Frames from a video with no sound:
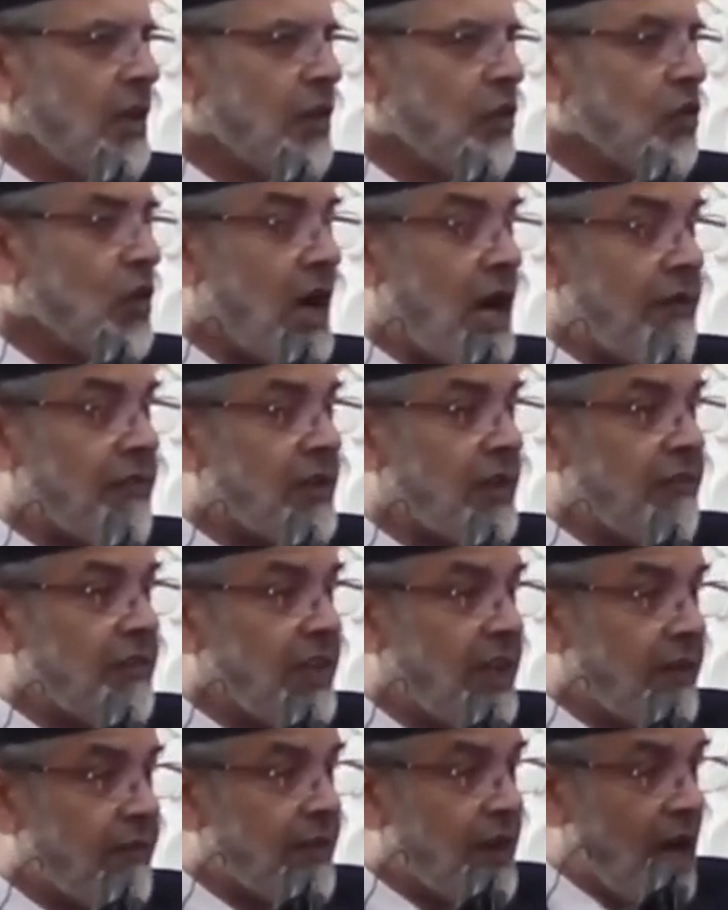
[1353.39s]
You know, after
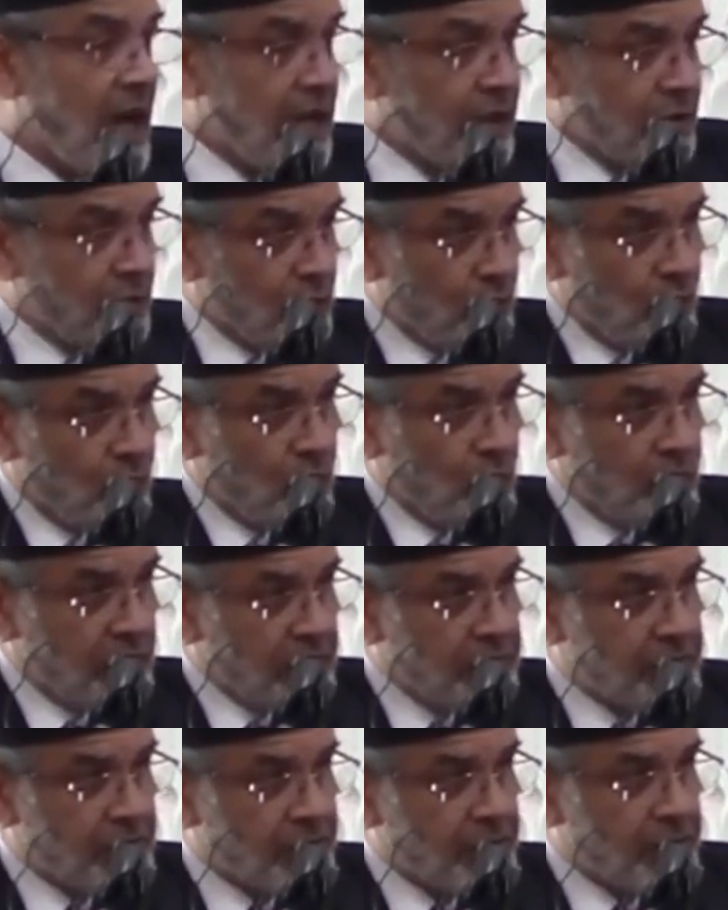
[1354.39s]
we have gone through
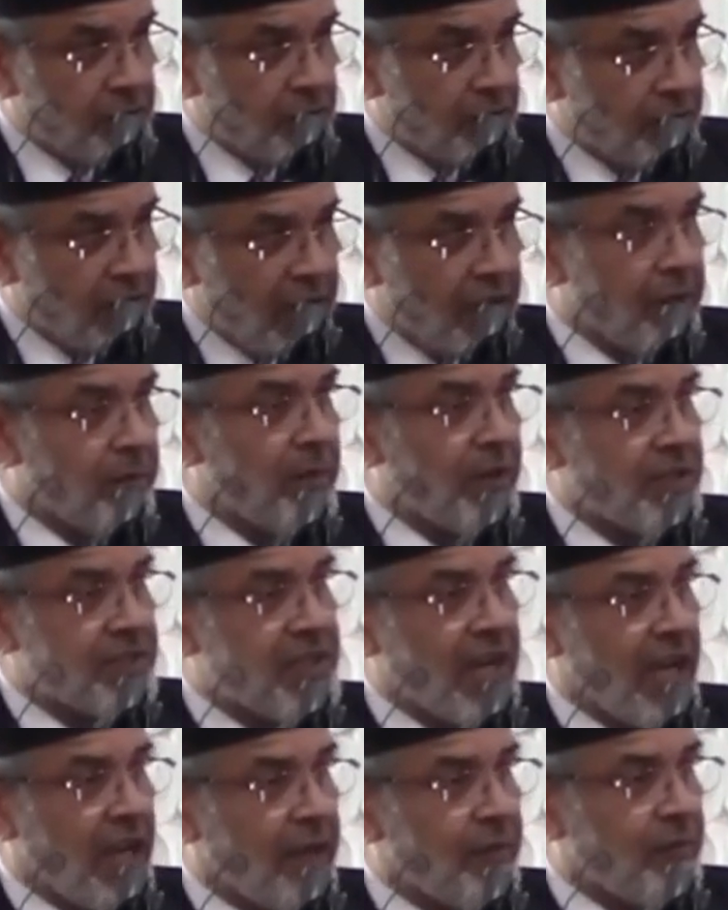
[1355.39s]
this terrible
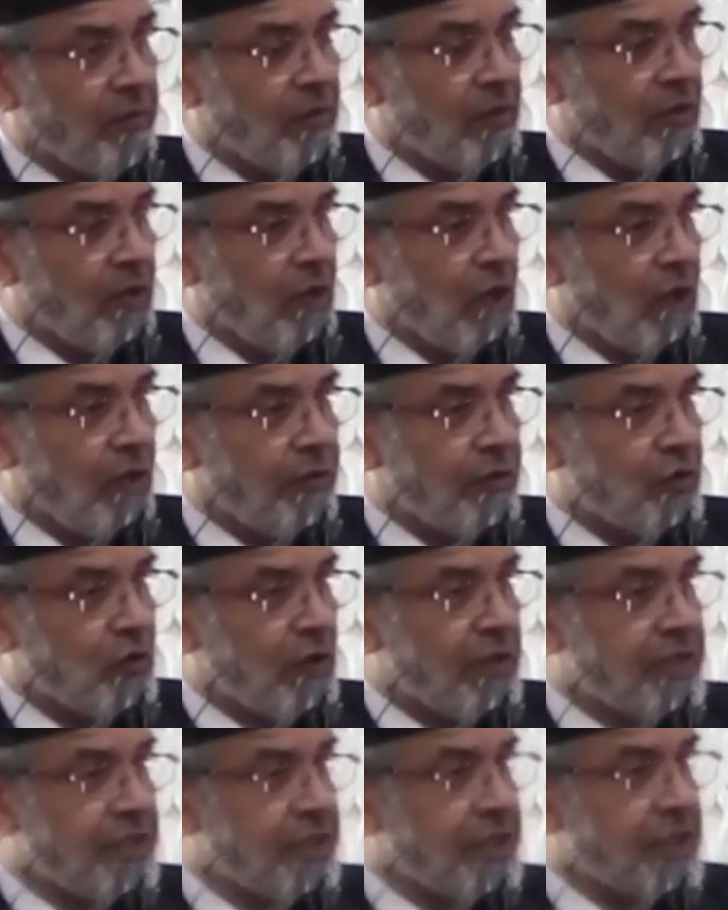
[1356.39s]
time of
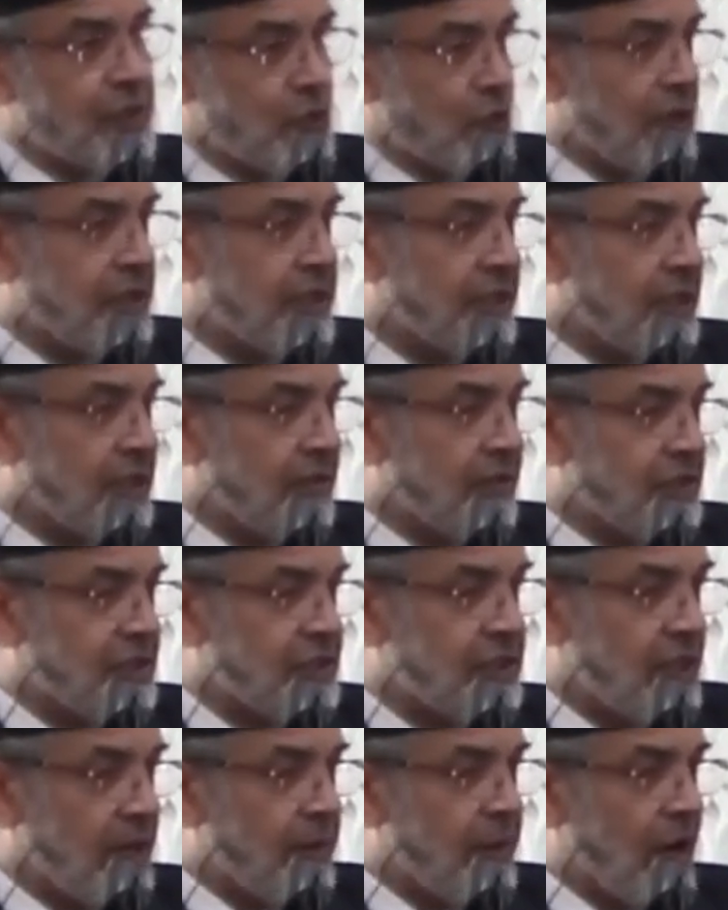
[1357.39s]
twenty twenty, which
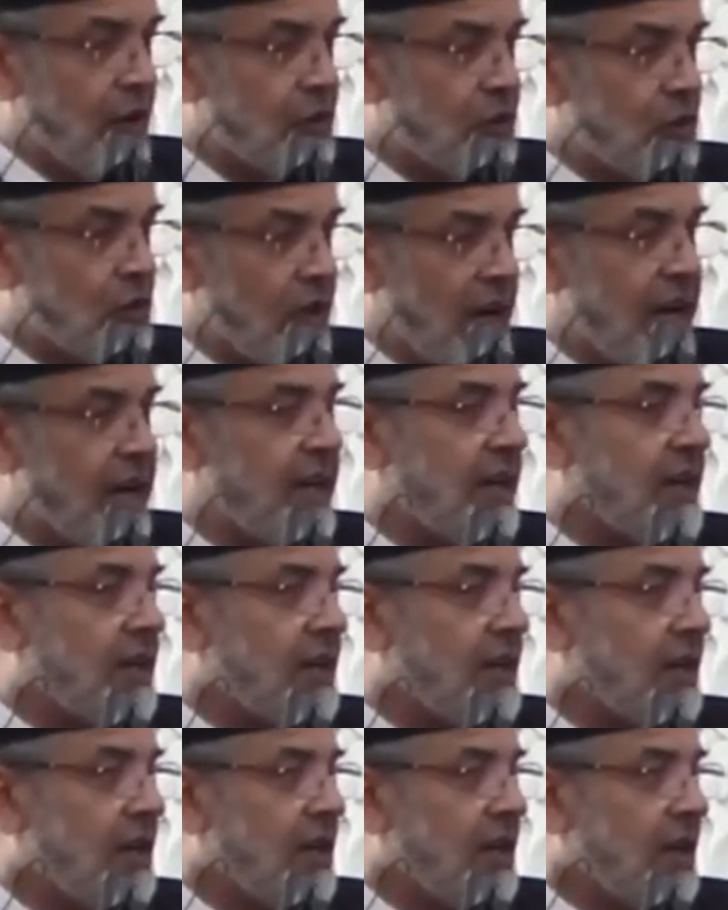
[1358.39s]
is about to end,
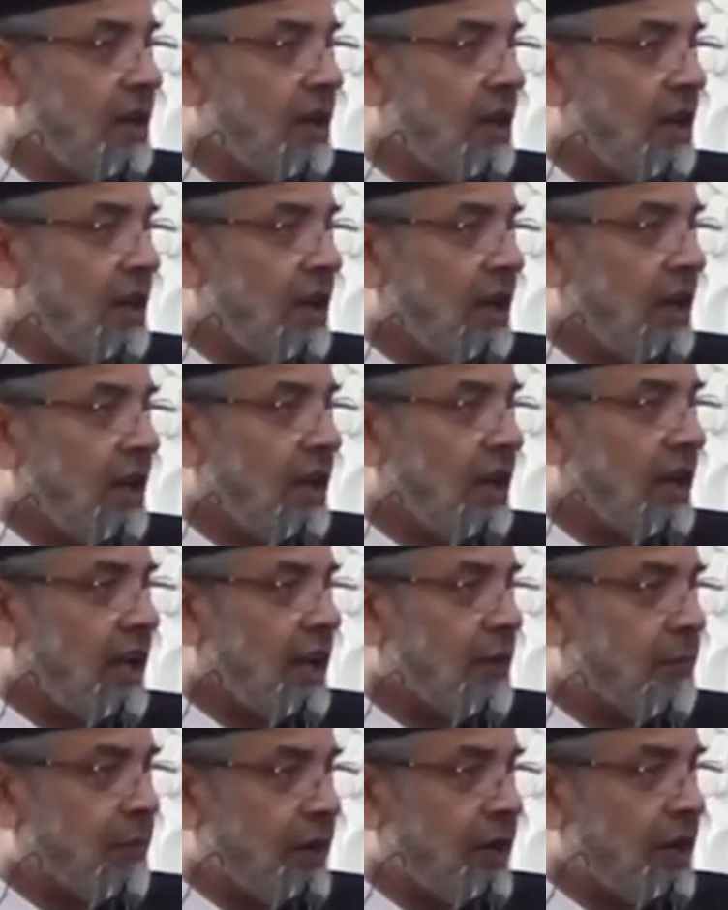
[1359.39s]
and
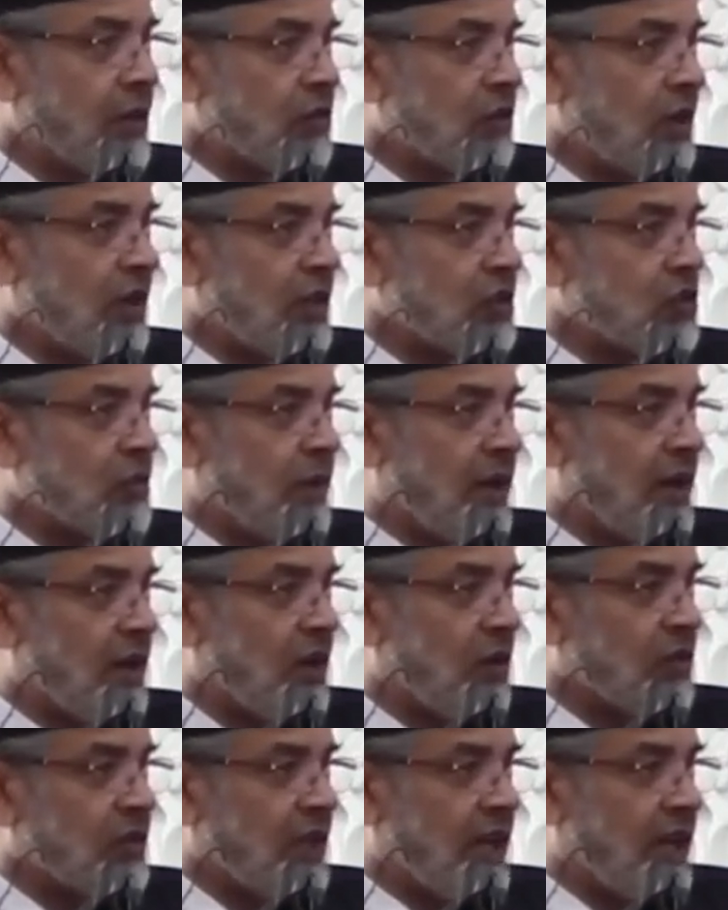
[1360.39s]
I pray to Allah
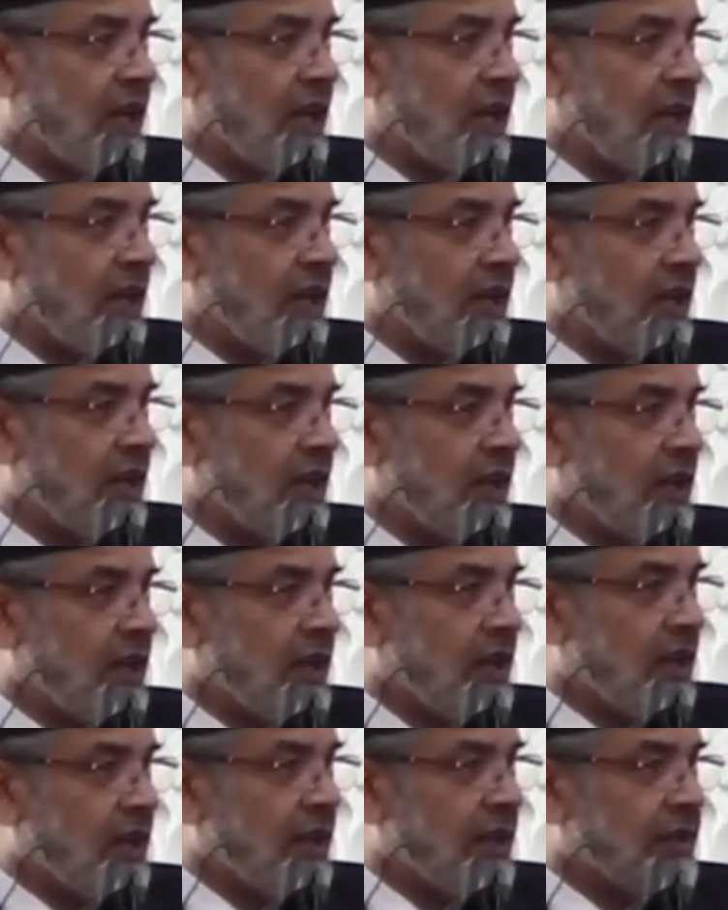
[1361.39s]
subhanahu wa ta'ala
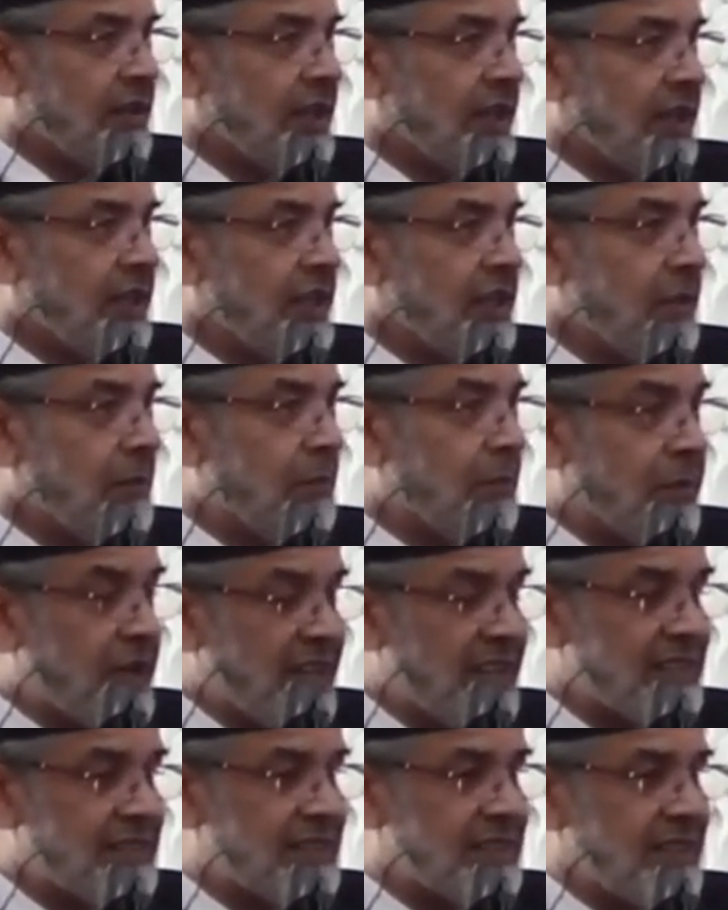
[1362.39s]
that He
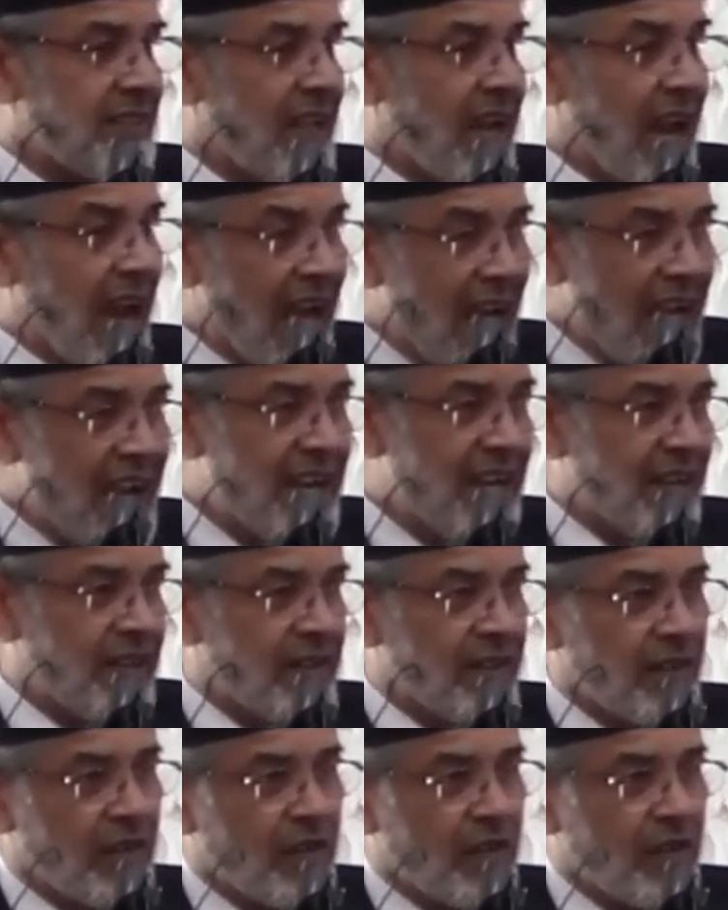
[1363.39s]
brings end